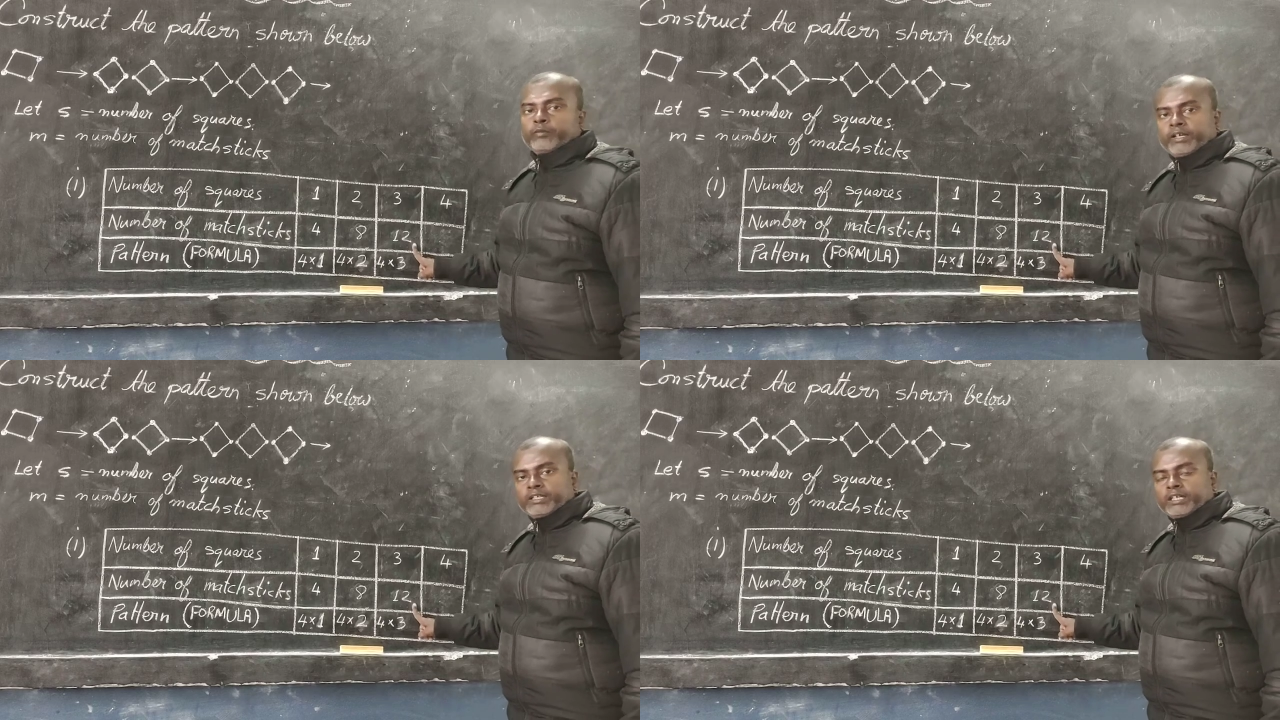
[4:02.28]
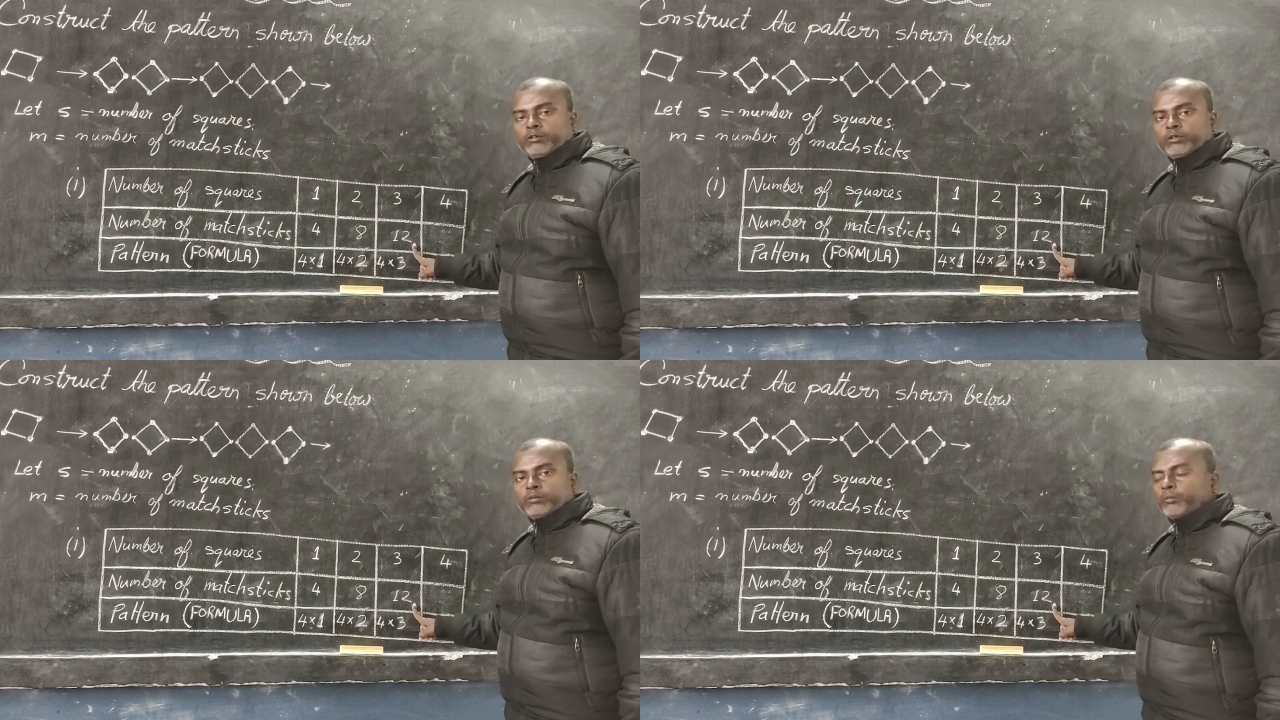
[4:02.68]
find
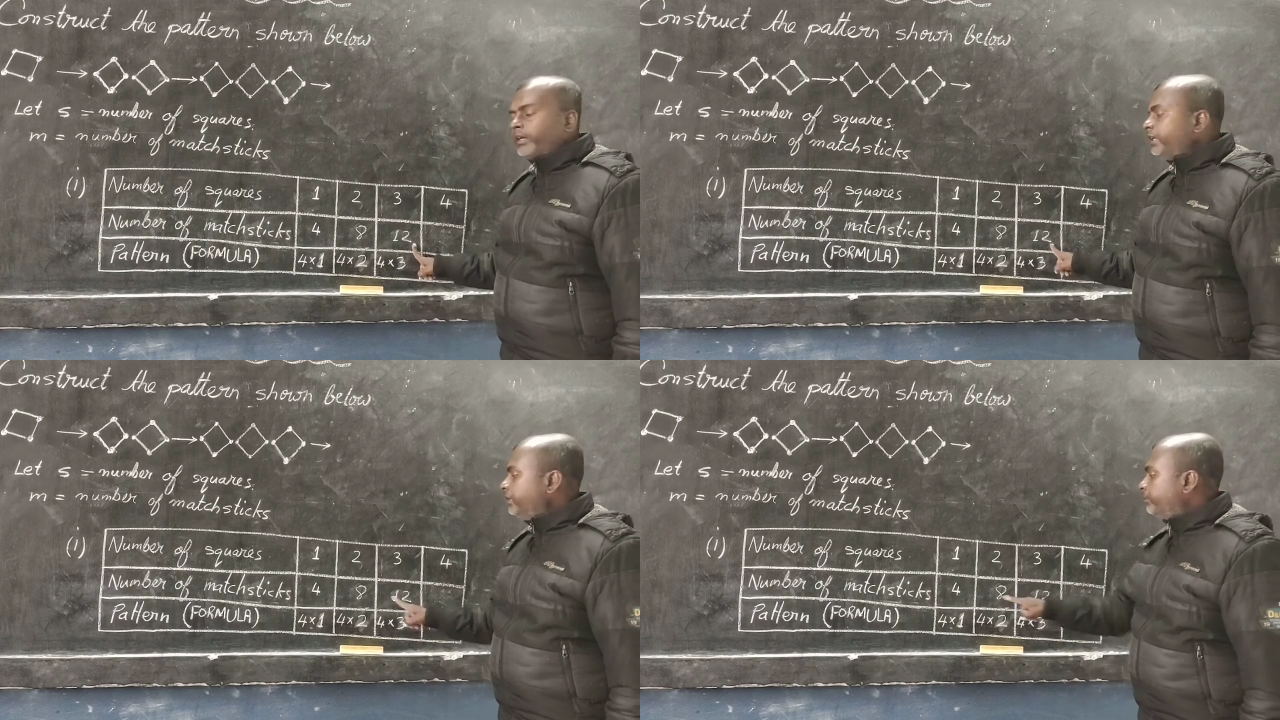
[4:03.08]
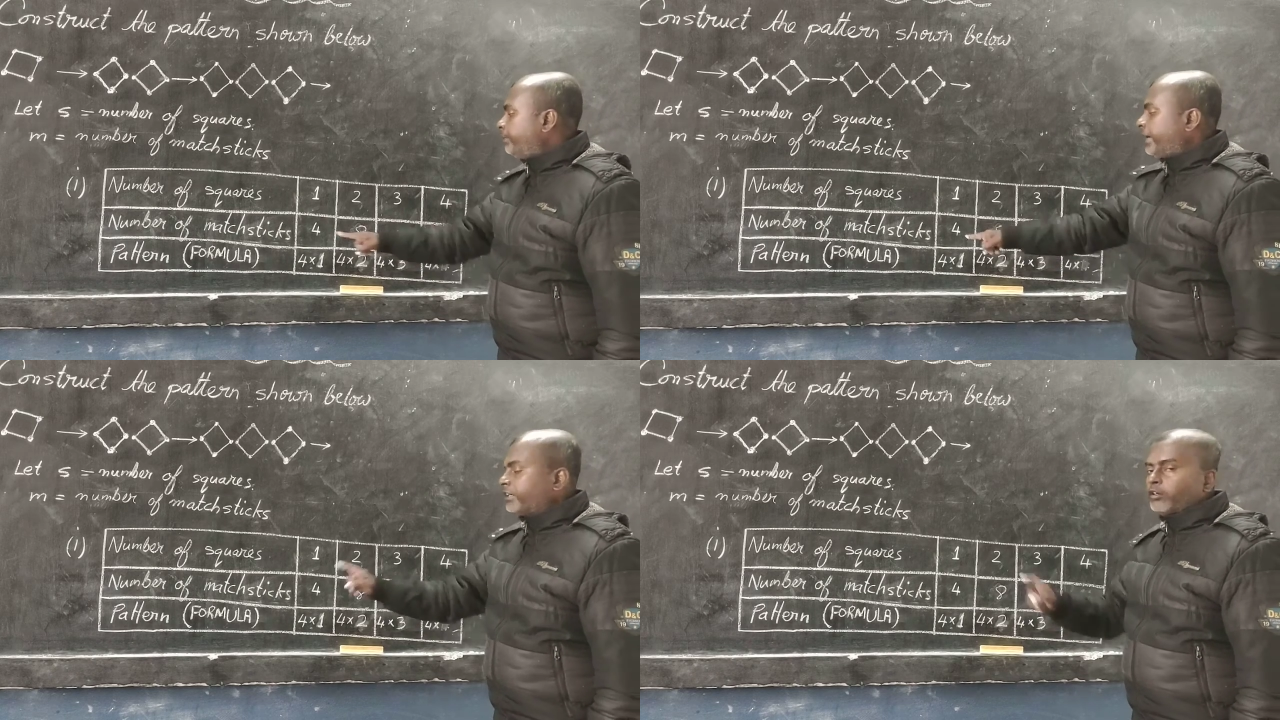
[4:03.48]
out by
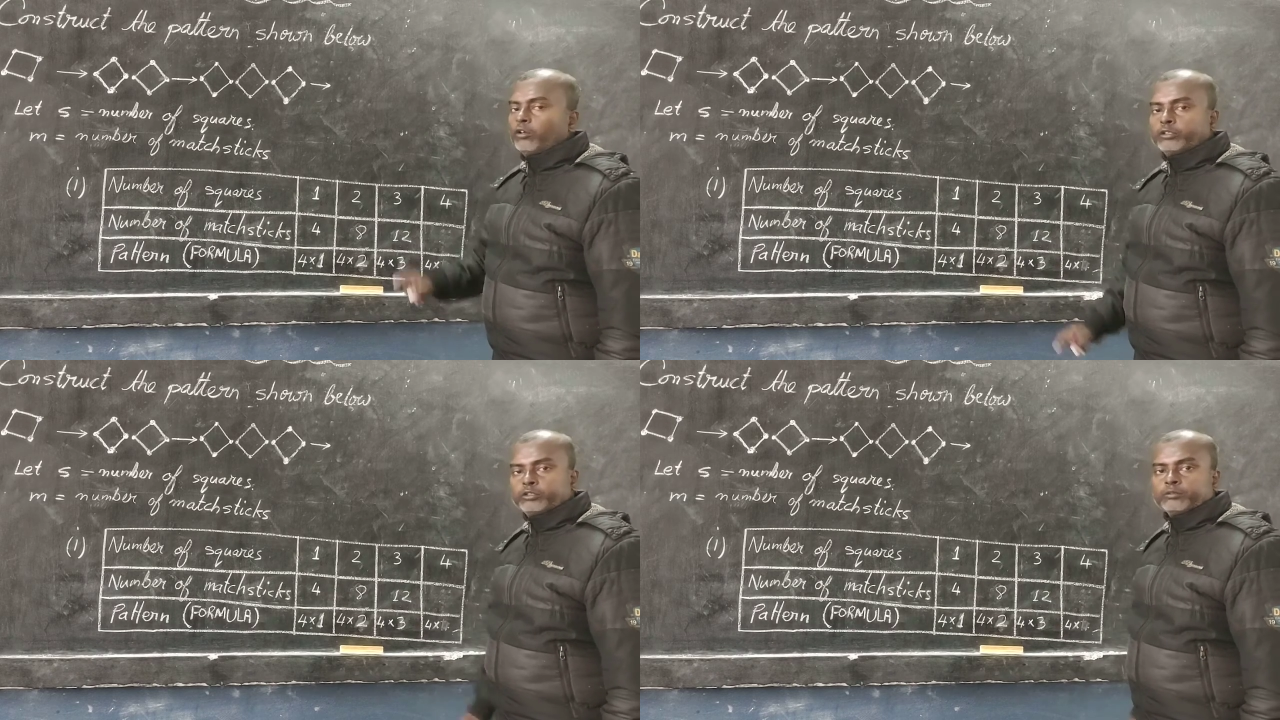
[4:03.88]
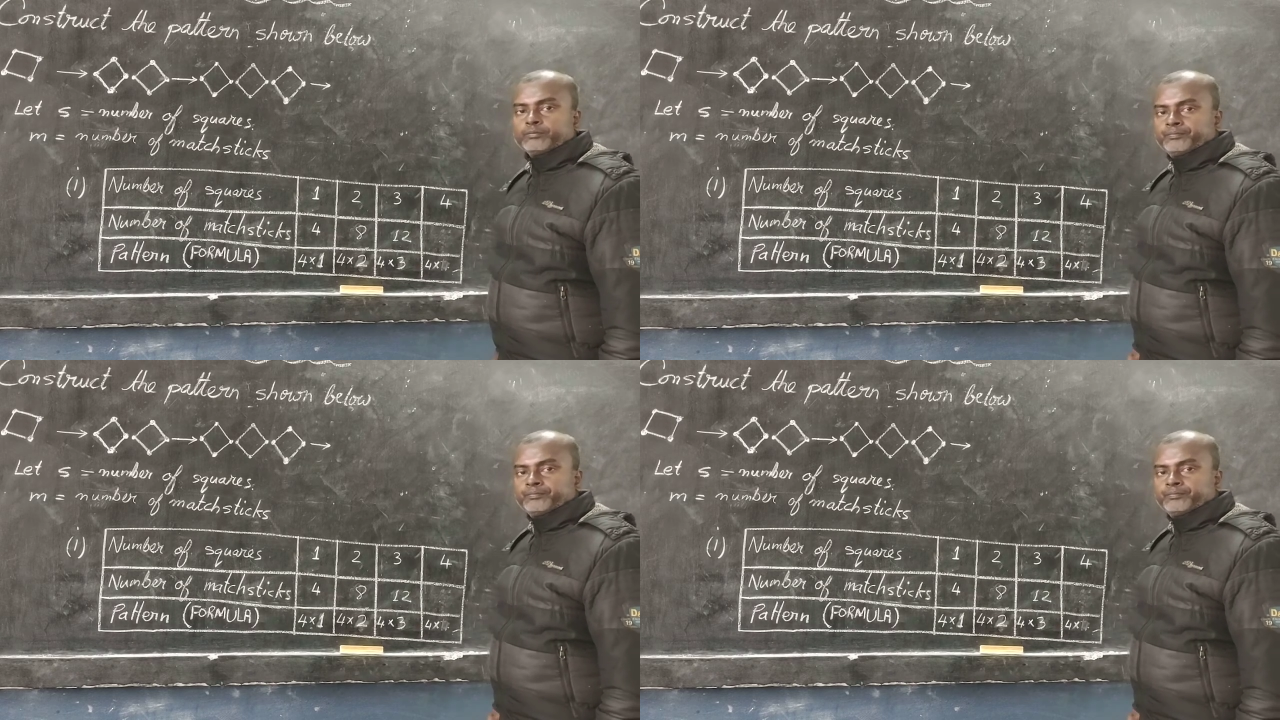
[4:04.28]
pattern also.